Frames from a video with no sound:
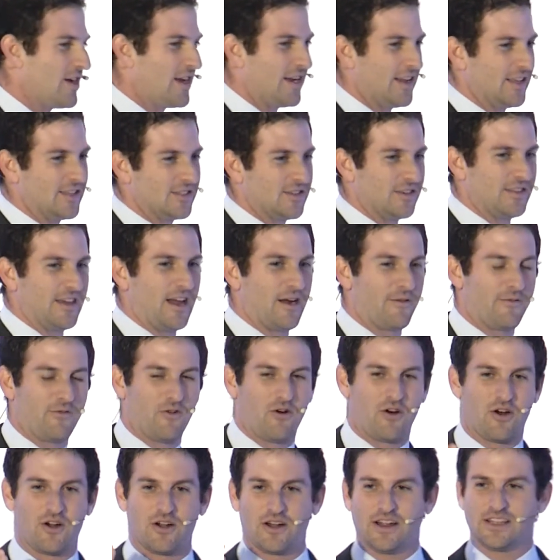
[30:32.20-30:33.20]
and so
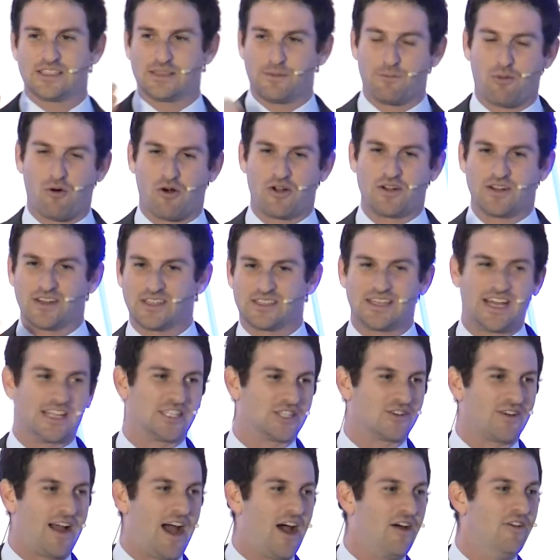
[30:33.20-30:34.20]
therefore it's important to
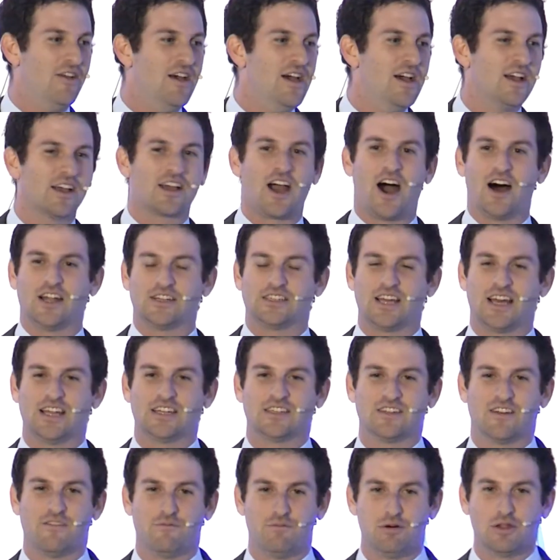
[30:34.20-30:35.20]
censor out content
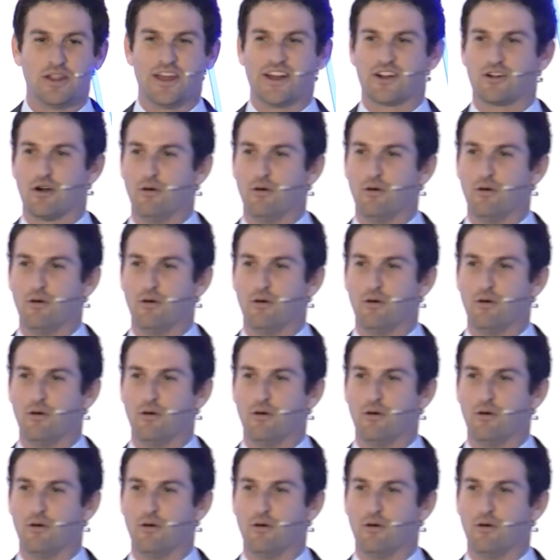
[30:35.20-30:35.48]
of political